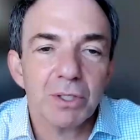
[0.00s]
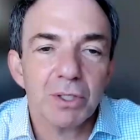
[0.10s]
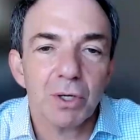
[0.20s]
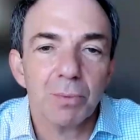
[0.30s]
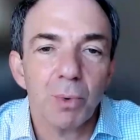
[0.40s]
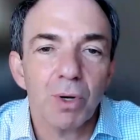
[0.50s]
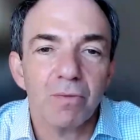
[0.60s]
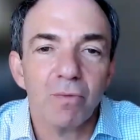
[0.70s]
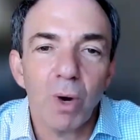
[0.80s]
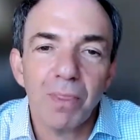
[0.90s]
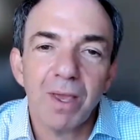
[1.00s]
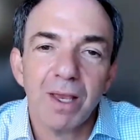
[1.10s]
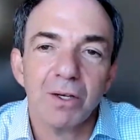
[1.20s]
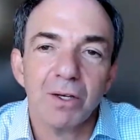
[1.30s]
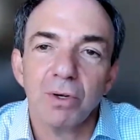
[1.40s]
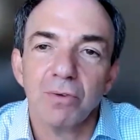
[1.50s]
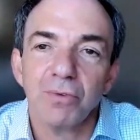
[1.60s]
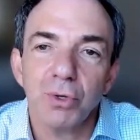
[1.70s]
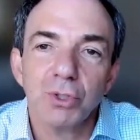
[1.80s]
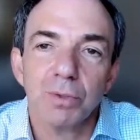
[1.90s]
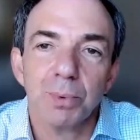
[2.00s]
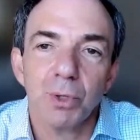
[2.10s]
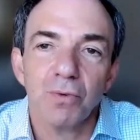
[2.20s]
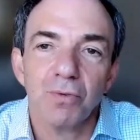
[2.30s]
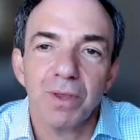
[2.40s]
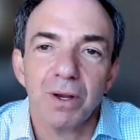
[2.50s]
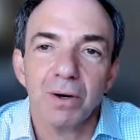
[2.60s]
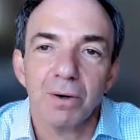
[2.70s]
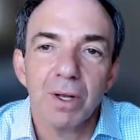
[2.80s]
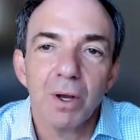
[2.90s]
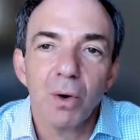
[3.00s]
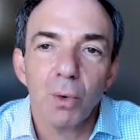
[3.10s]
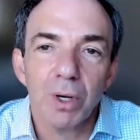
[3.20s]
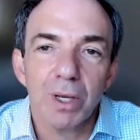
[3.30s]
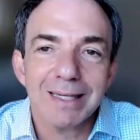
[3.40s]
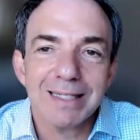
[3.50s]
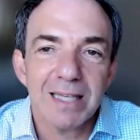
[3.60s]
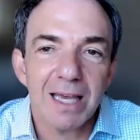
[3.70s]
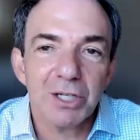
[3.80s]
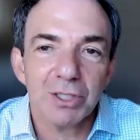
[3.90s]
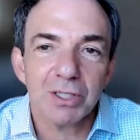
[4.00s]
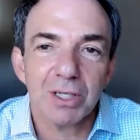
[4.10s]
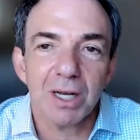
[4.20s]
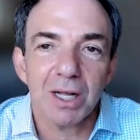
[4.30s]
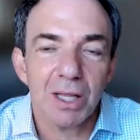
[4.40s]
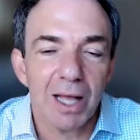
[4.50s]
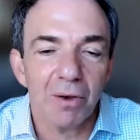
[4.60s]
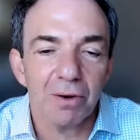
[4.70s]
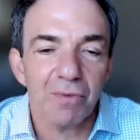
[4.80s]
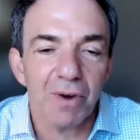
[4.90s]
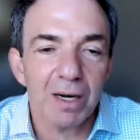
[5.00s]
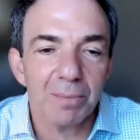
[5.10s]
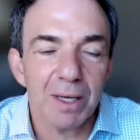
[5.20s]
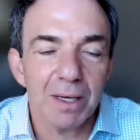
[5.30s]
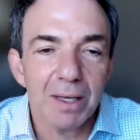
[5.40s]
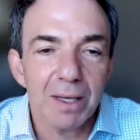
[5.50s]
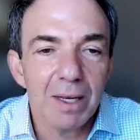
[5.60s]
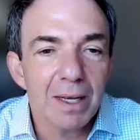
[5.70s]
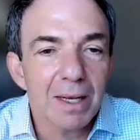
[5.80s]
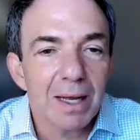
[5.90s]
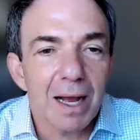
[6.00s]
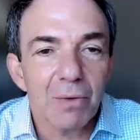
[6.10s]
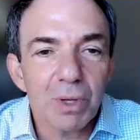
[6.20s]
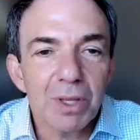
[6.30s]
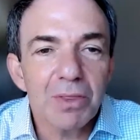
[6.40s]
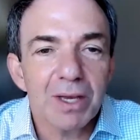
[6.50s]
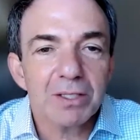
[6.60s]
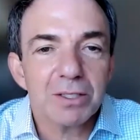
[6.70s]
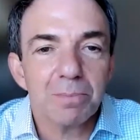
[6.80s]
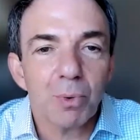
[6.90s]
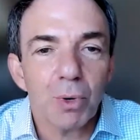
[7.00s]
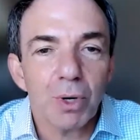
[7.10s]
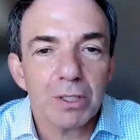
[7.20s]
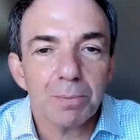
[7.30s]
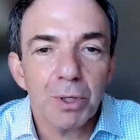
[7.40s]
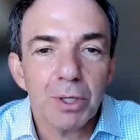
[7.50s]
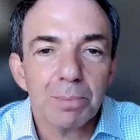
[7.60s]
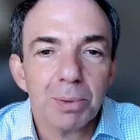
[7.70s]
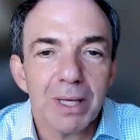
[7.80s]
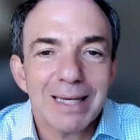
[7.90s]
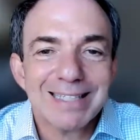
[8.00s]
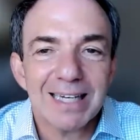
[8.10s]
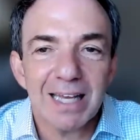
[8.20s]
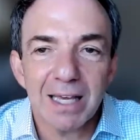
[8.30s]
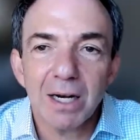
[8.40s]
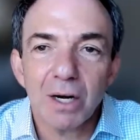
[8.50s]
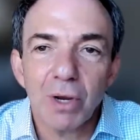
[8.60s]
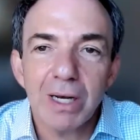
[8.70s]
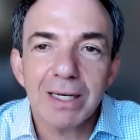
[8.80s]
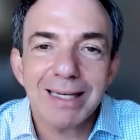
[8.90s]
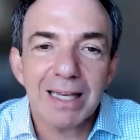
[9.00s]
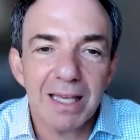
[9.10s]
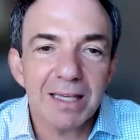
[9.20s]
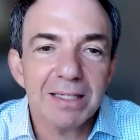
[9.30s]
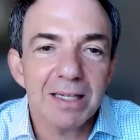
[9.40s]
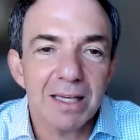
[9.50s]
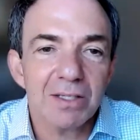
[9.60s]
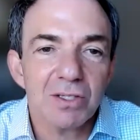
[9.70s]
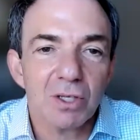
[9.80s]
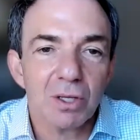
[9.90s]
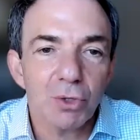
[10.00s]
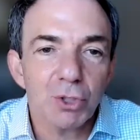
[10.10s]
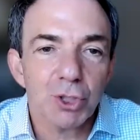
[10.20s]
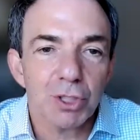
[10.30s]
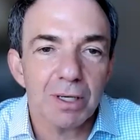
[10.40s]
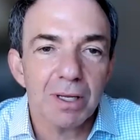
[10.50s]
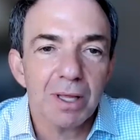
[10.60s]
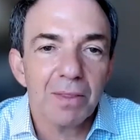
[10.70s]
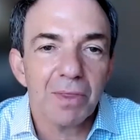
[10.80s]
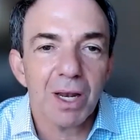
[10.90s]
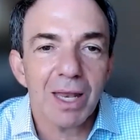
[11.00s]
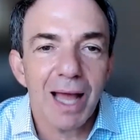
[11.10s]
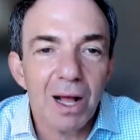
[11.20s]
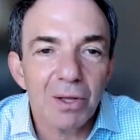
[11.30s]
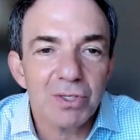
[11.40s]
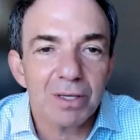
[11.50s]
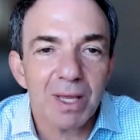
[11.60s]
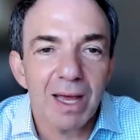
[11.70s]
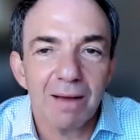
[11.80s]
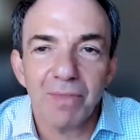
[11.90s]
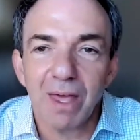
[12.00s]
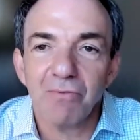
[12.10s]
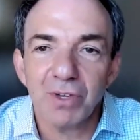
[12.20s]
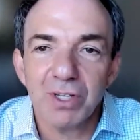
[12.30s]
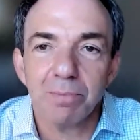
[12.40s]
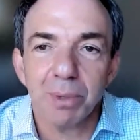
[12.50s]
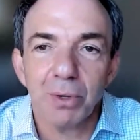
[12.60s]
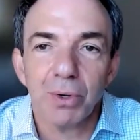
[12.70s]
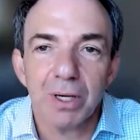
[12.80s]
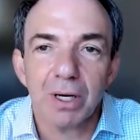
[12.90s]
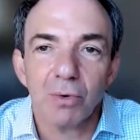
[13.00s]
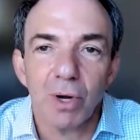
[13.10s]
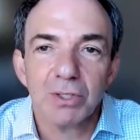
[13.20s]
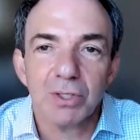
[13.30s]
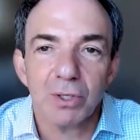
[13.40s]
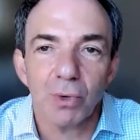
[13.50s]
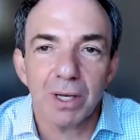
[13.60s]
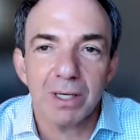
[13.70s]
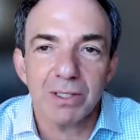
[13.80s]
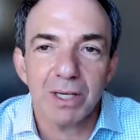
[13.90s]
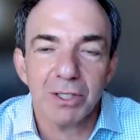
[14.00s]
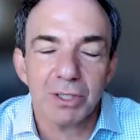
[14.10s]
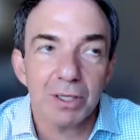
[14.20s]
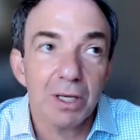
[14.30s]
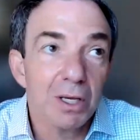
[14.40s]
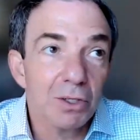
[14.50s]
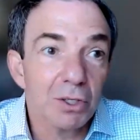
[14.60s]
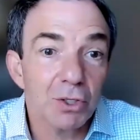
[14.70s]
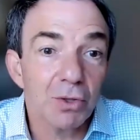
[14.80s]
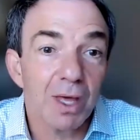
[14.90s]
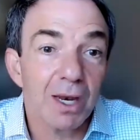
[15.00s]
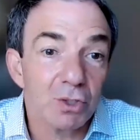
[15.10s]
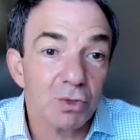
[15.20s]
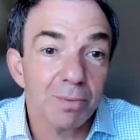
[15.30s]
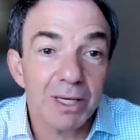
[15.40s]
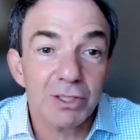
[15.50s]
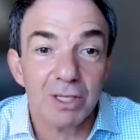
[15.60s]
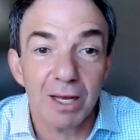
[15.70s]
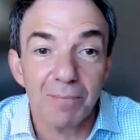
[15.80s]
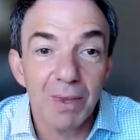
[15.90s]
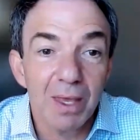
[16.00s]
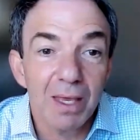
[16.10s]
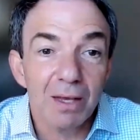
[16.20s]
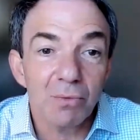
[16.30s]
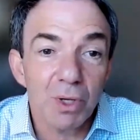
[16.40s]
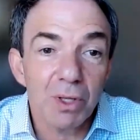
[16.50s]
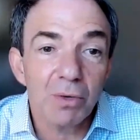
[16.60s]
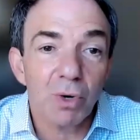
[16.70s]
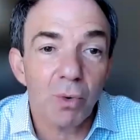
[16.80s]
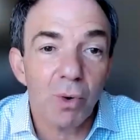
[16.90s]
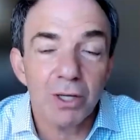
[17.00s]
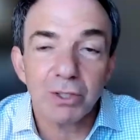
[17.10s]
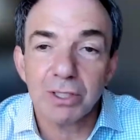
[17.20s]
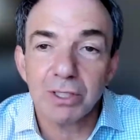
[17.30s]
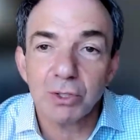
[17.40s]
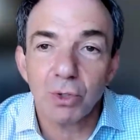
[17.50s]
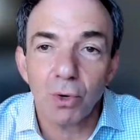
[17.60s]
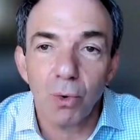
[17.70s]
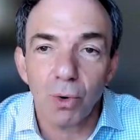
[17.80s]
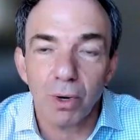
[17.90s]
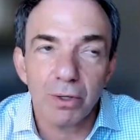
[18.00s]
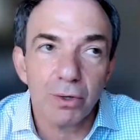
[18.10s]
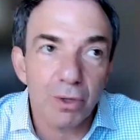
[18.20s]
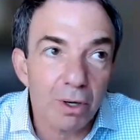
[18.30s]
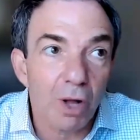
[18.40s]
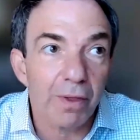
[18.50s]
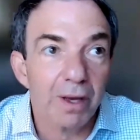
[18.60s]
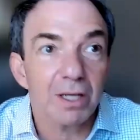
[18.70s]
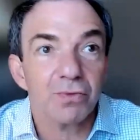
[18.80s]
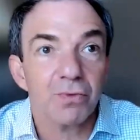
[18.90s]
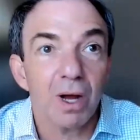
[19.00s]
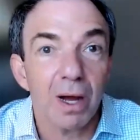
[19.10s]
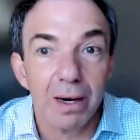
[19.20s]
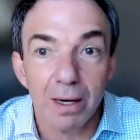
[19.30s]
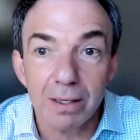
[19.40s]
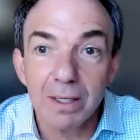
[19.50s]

to your point of what they can do to future-proof their organizations in a cloud environment, I really think it's important to put in place an integrated end-to-end solution that allows them to have that visibility across the organization. To do that, as Ramesh said, it really requires a digital core. You can call that S/4HANA,